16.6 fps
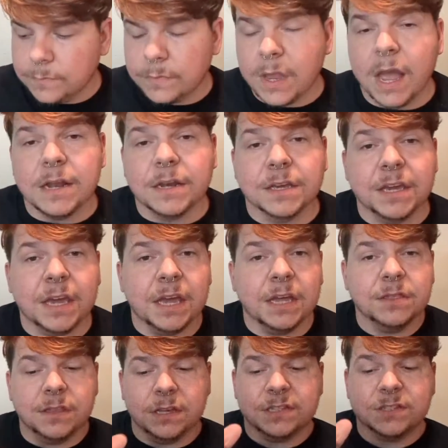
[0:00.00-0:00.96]
And
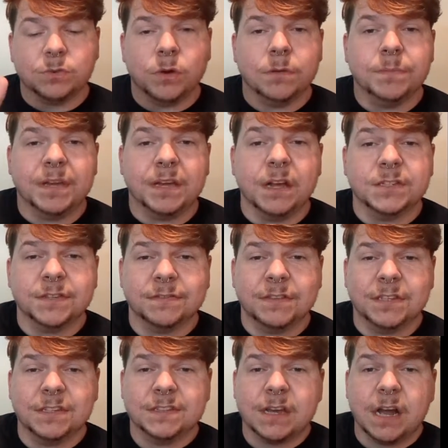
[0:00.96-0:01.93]
again, this one, because of the
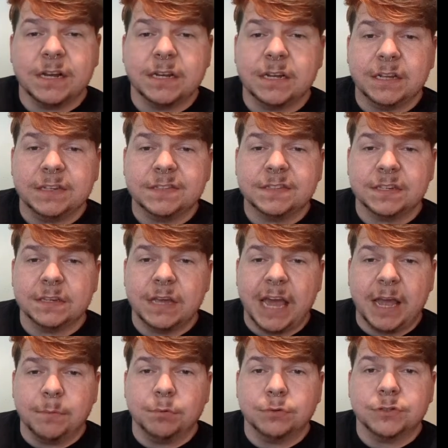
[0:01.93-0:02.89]
design, it is
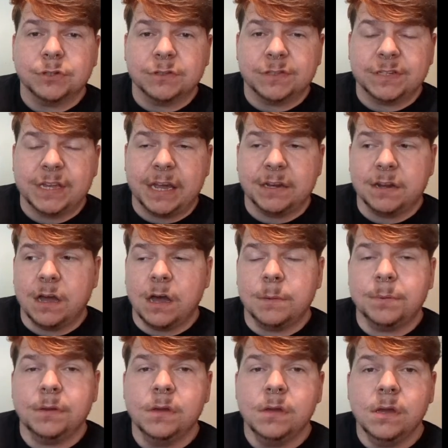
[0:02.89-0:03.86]
able to stand up.
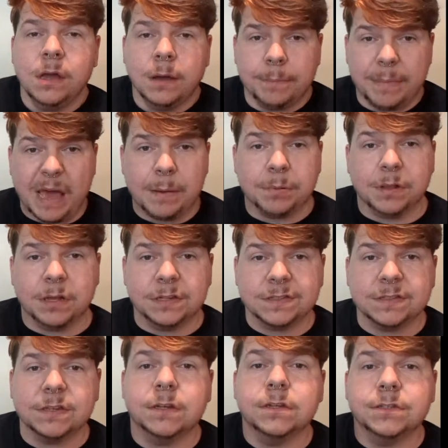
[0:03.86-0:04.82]

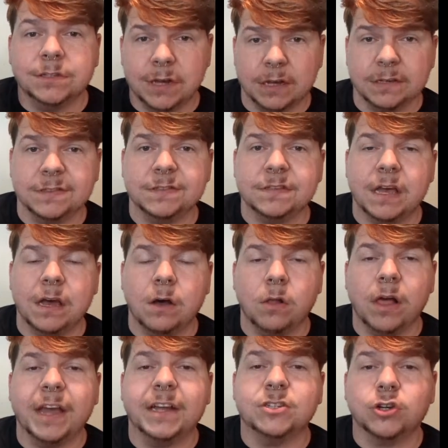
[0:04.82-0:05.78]
Babyliss does sell
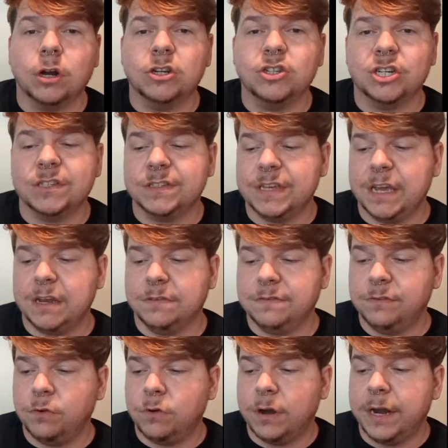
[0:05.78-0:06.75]
a charging stand
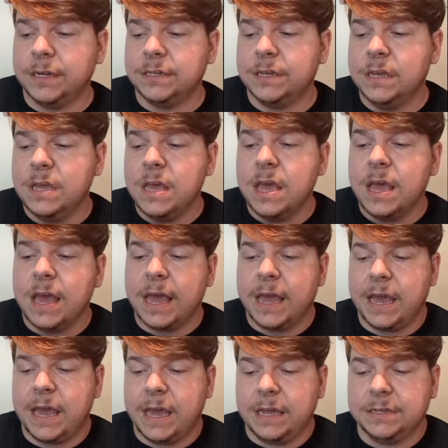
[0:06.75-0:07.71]
for it.
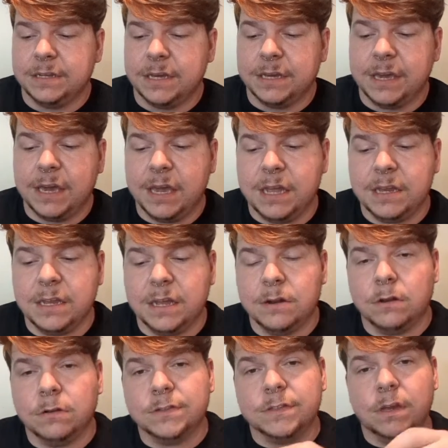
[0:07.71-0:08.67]
And again, it
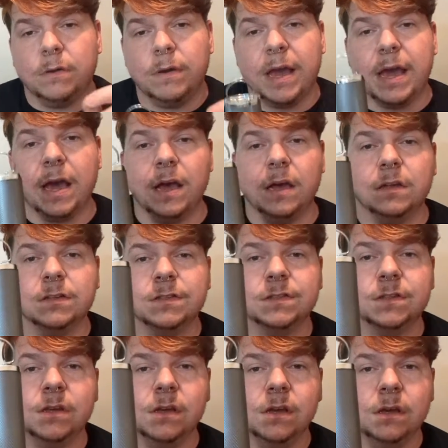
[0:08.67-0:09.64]
also
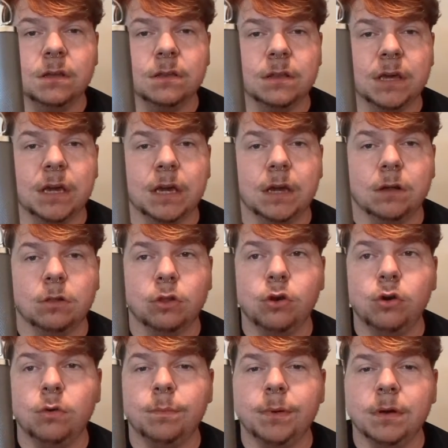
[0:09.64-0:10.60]
has the
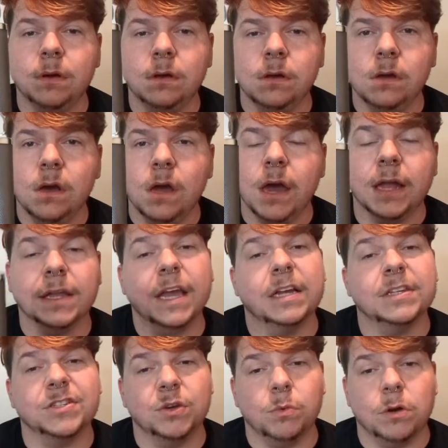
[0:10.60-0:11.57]
loop in
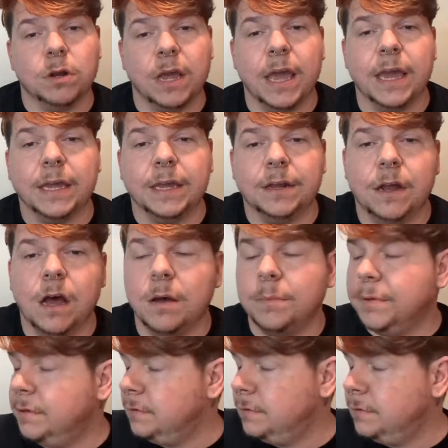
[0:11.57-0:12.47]
case you want to hang it up.